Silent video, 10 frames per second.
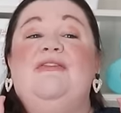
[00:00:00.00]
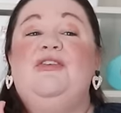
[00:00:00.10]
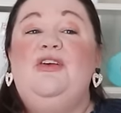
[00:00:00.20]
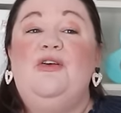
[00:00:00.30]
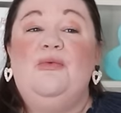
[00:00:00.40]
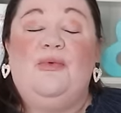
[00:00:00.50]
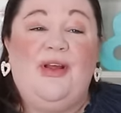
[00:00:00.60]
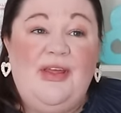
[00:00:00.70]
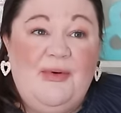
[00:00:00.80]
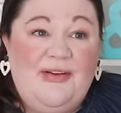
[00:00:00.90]
if you
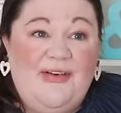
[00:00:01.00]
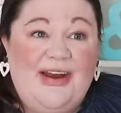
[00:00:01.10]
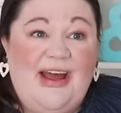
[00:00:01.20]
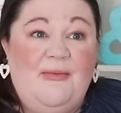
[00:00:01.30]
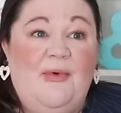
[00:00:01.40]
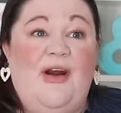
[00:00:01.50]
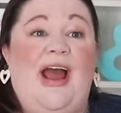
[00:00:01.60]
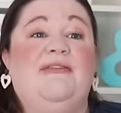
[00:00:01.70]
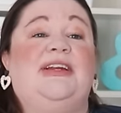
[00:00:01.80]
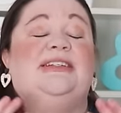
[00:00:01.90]
really want to find out more,
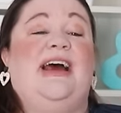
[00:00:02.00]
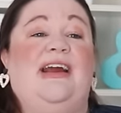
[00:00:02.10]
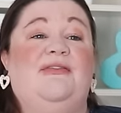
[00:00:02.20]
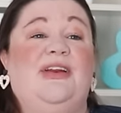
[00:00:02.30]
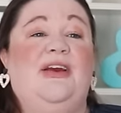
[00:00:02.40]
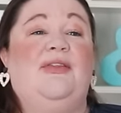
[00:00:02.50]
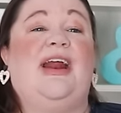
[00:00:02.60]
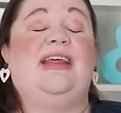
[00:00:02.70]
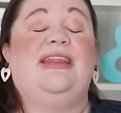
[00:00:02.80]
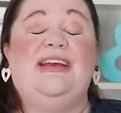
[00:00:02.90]
I have an entire video
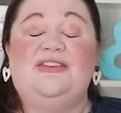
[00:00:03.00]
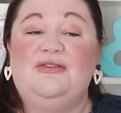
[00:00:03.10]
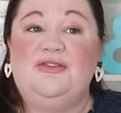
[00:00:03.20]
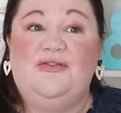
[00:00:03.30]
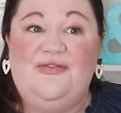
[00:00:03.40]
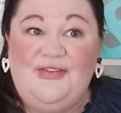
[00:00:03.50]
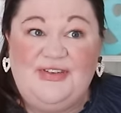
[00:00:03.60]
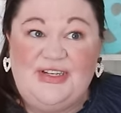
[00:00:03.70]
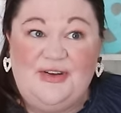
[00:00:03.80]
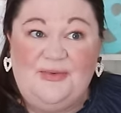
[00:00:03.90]
that I think shows you
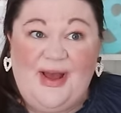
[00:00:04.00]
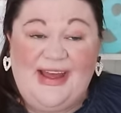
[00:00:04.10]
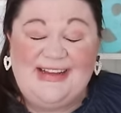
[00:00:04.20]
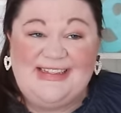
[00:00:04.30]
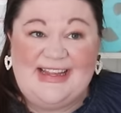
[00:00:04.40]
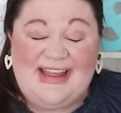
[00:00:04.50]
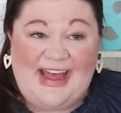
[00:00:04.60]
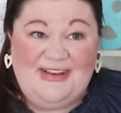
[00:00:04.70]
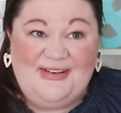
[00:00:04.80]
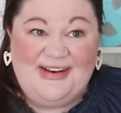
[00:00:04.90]
52 ways
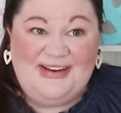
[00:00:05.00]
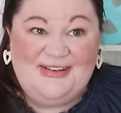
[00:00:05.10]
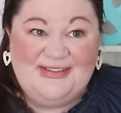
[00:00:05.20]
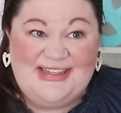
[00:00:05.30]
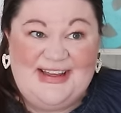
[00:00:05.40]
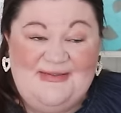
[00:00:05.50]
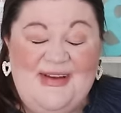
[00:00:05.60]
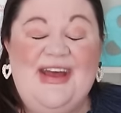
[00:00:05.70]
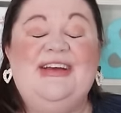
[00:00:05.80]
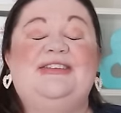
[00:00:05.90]
that you can use
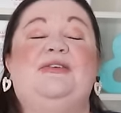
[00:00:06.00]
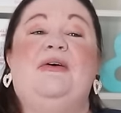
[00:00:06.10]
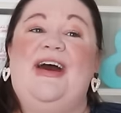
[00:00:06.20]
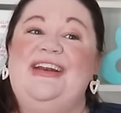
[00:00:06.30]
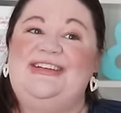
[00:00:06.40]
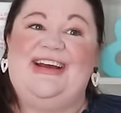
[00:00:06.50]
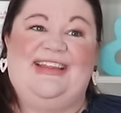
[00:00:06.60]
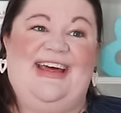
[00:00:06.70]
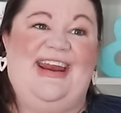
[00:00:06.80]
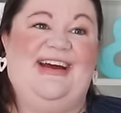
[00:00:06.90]
them. So go ahead and
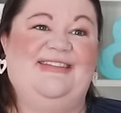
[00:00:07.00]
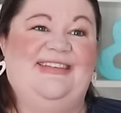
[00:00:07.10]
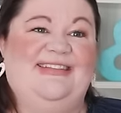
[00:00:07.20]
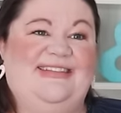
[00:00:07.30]
check that out.